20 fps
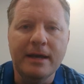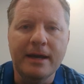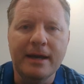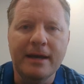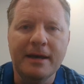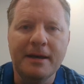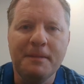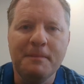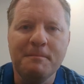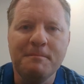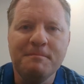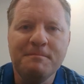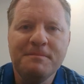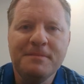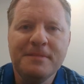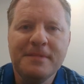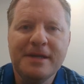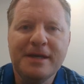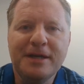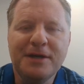
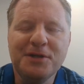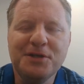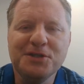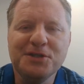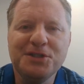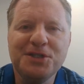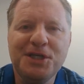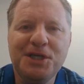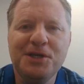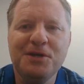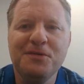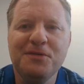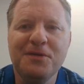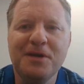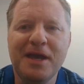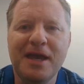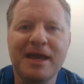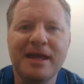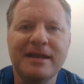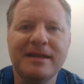good to see you,
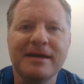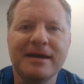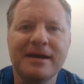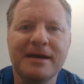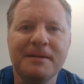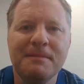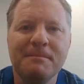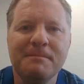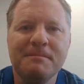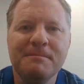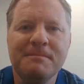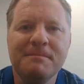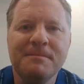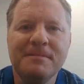and